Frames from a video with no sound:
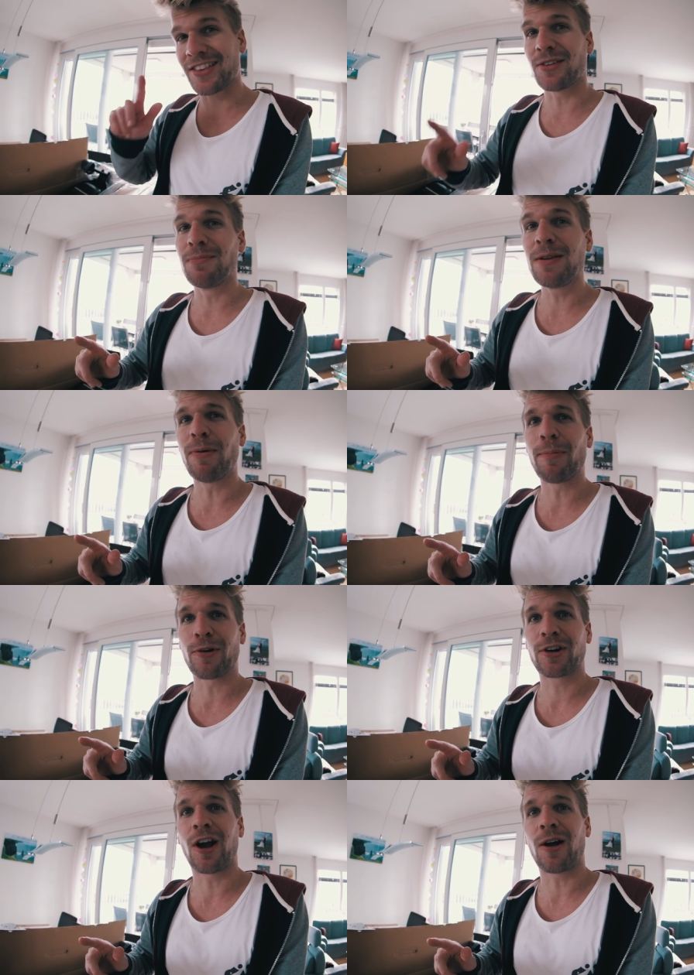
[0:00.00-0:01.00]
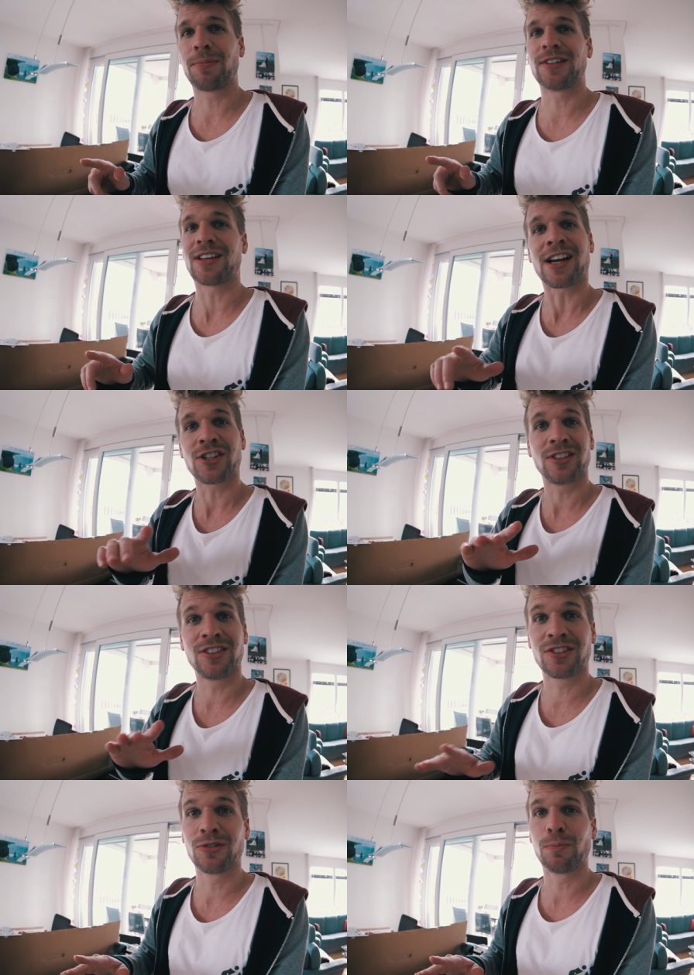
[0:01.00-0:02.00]
And the Meepo board copy is actually
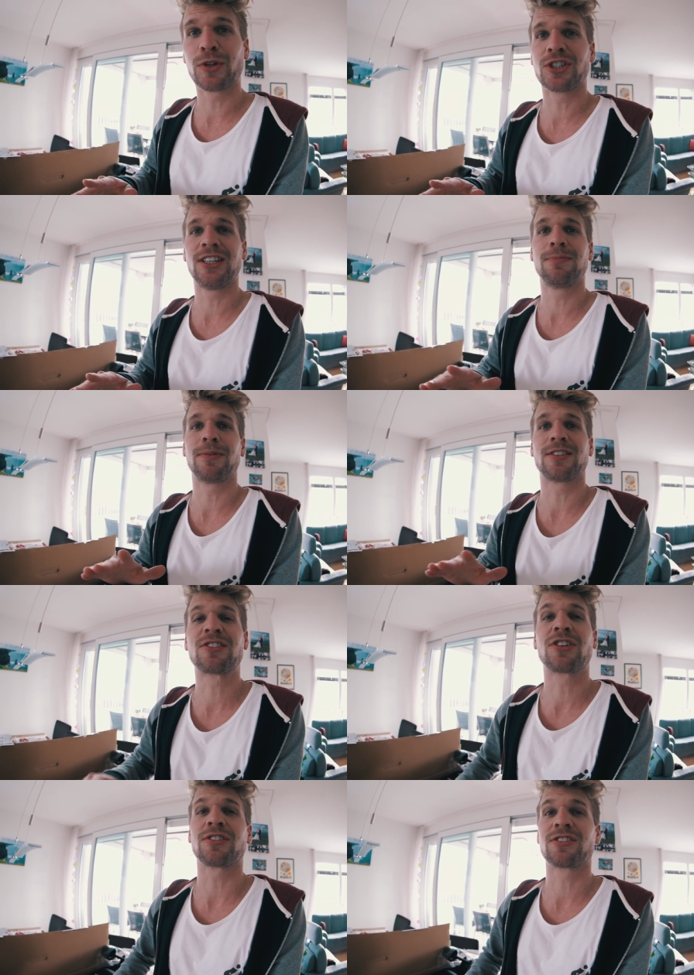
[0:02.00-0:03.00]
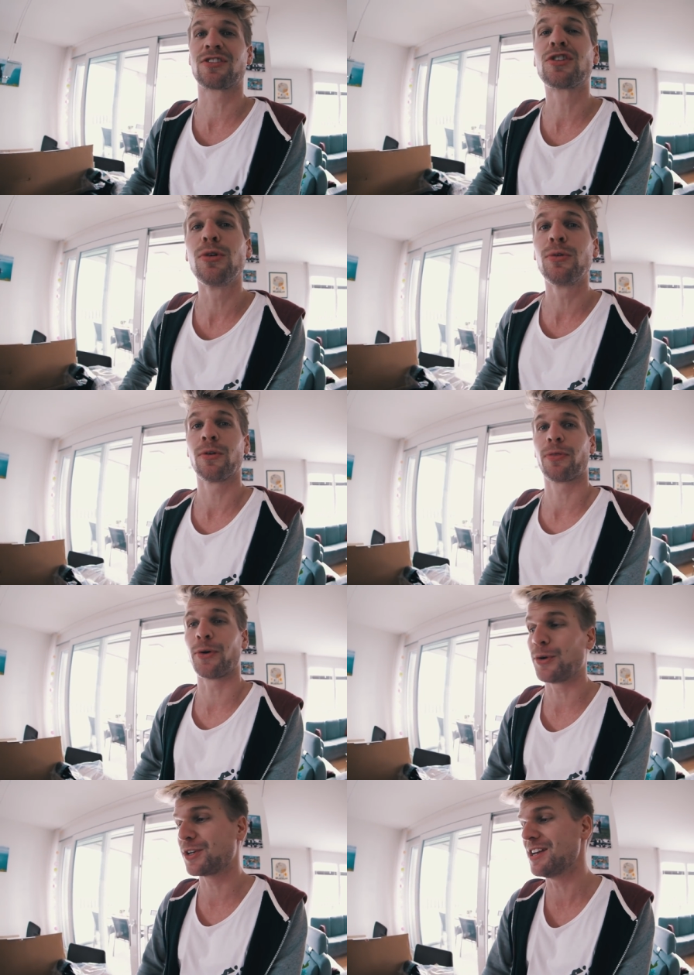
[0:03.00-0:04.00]
super cheap. It's just
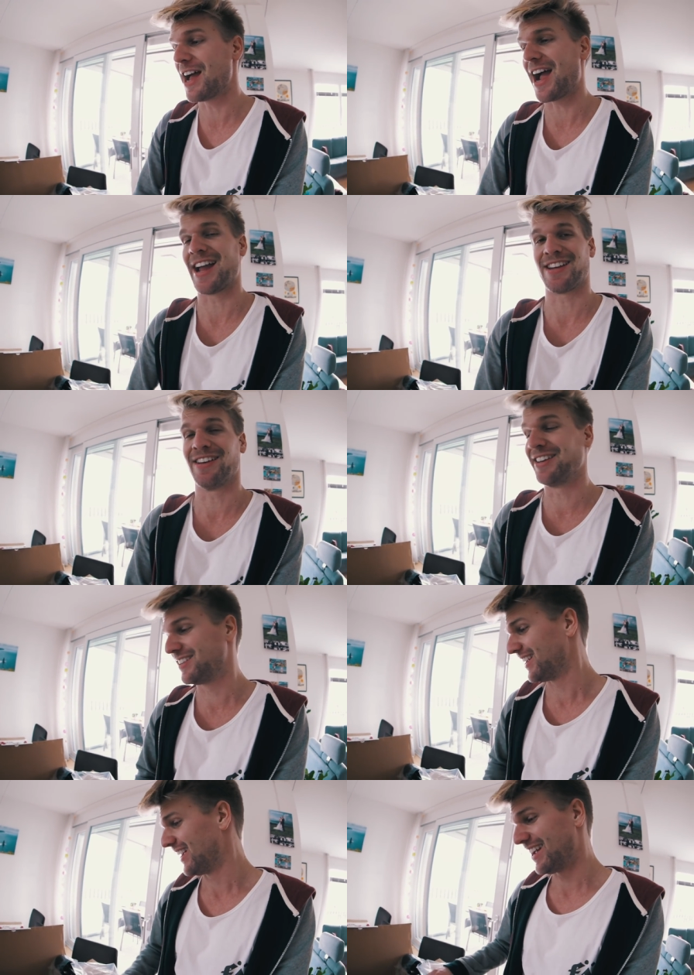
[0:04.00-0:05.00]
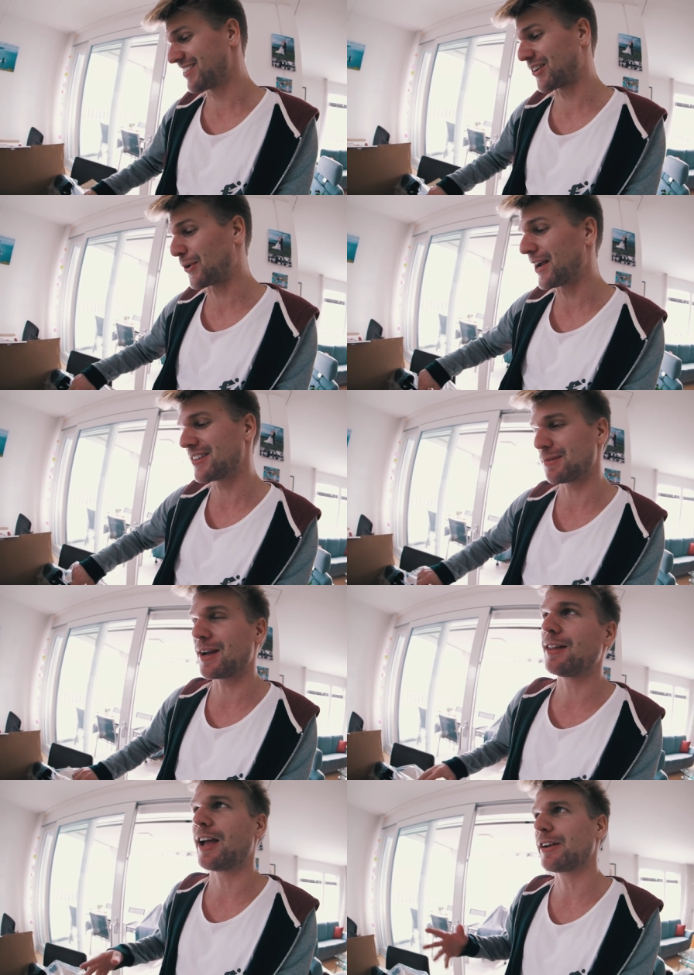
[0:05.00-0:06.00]
$239. It's crazy.
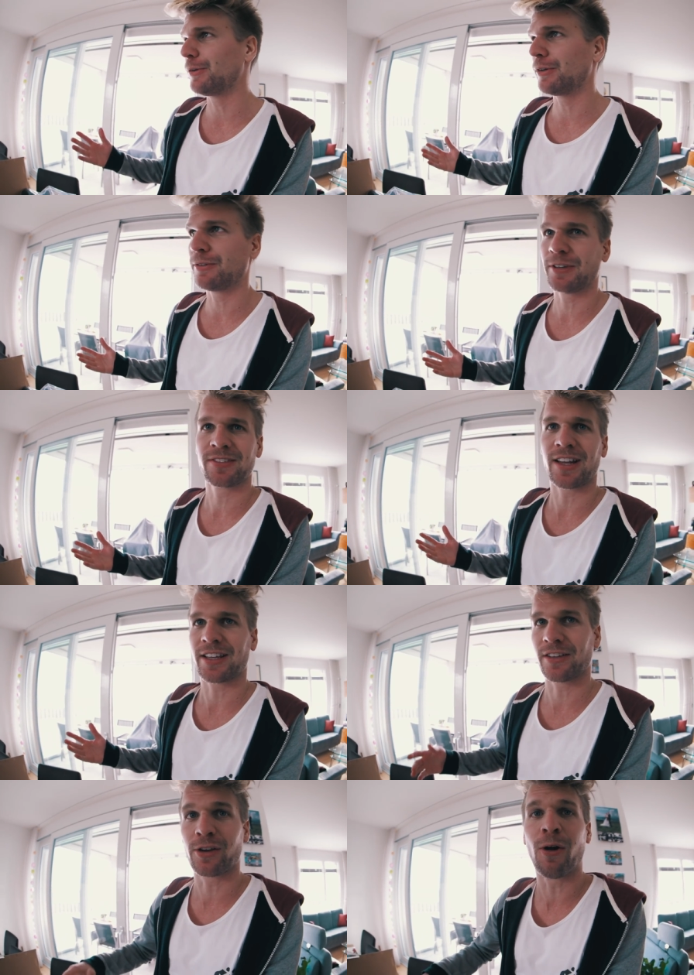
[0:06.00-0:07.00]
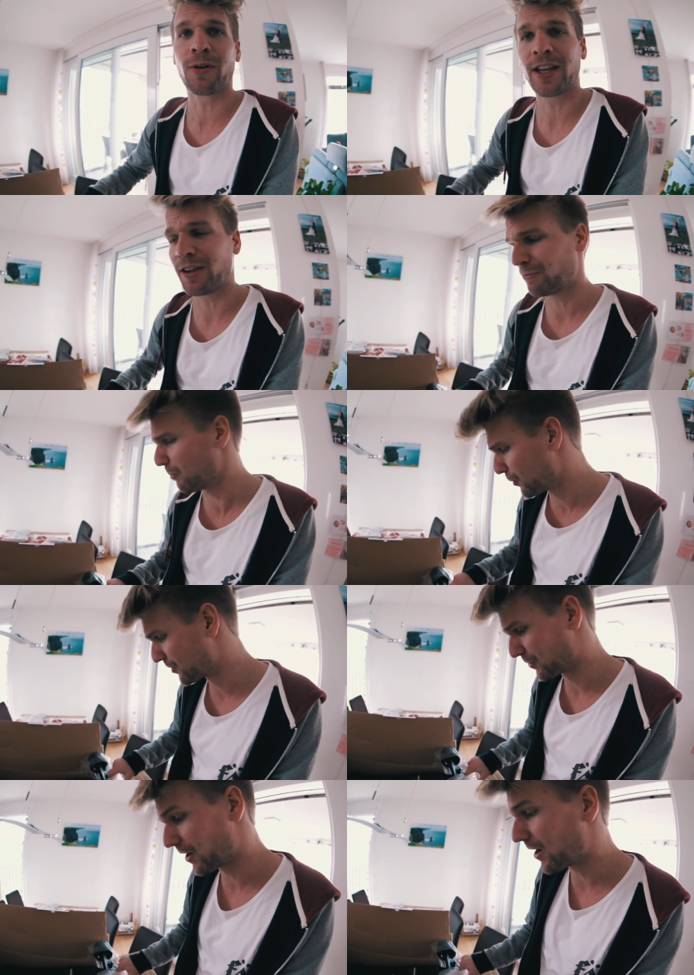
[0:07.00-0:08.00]
Well, I don't know if it's like the concave
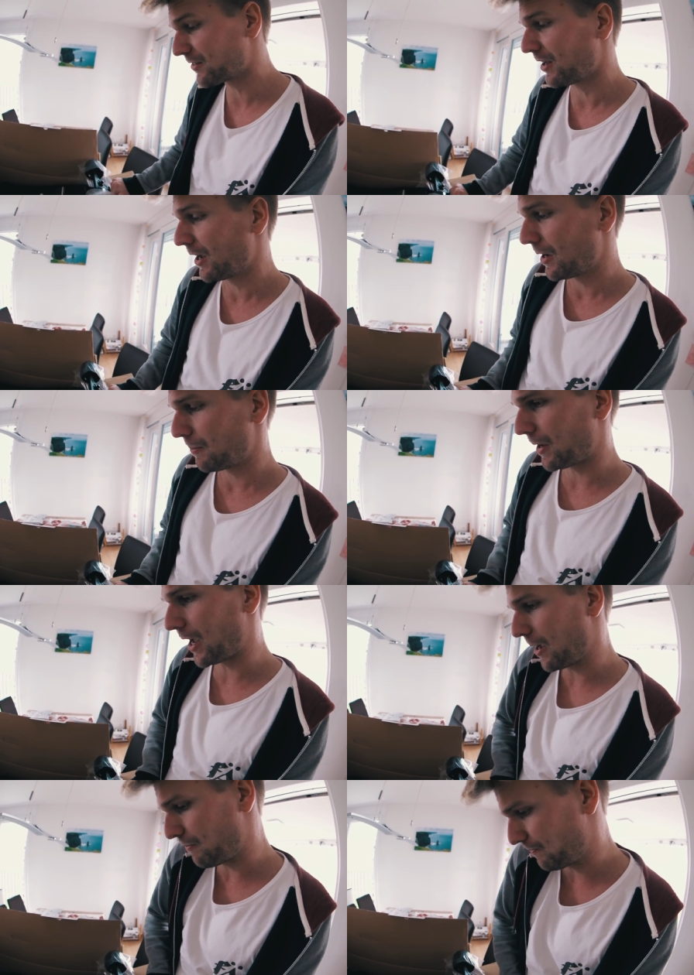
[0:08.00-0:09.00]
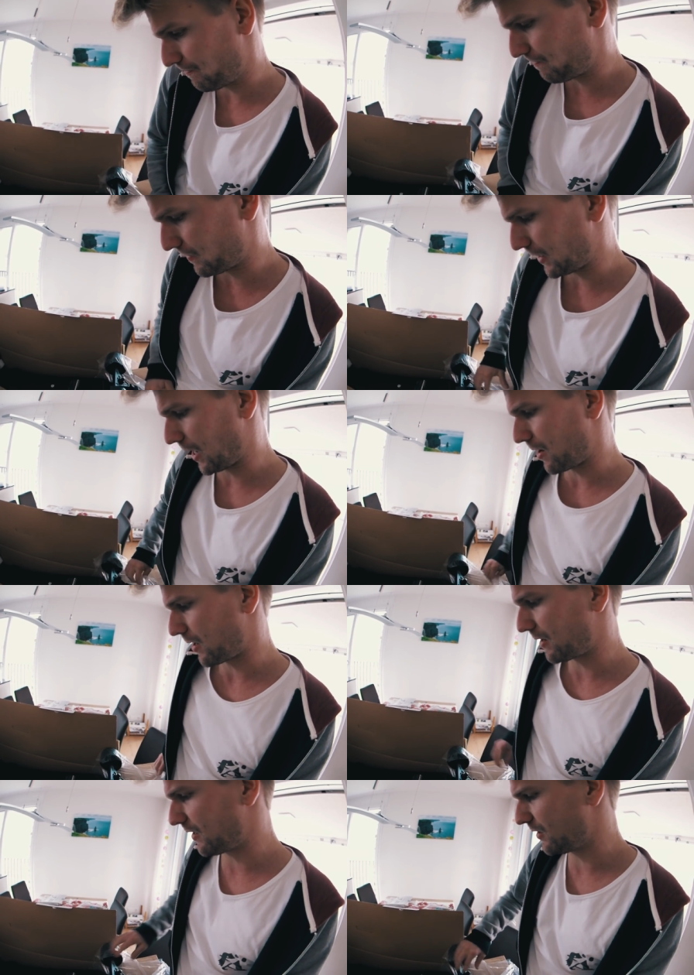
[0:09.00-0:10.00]
board or not. Yeah,
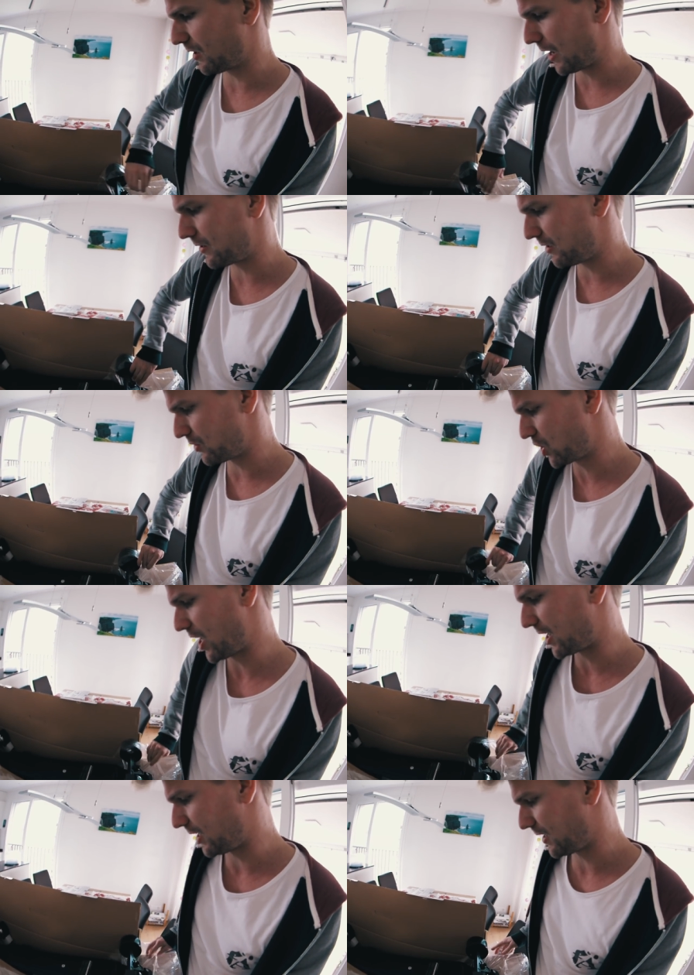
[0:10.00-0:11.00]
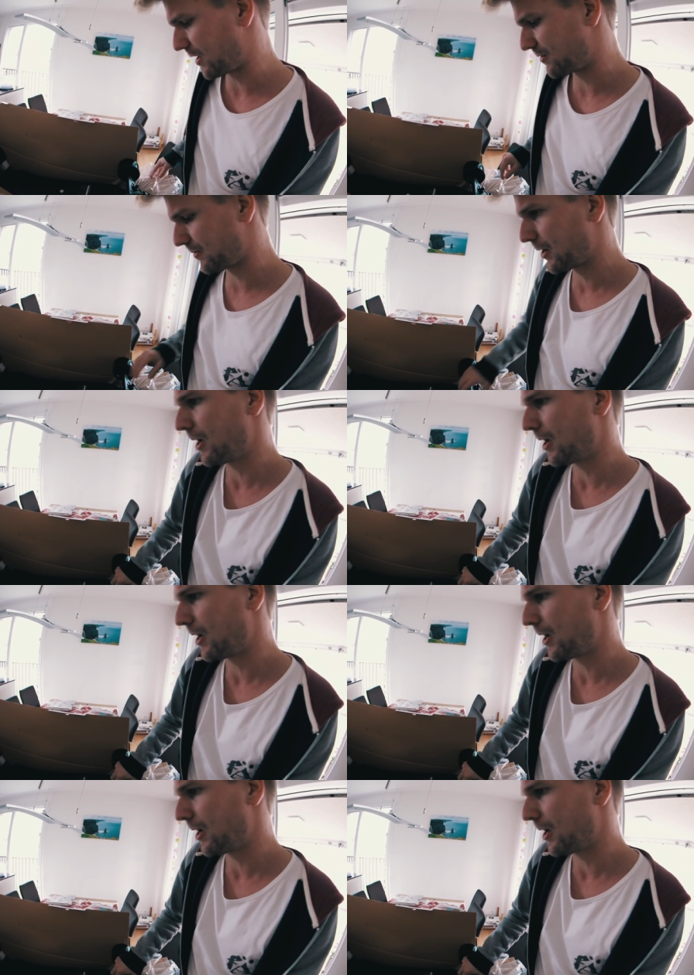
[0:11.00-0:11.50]
I didn't check it yet.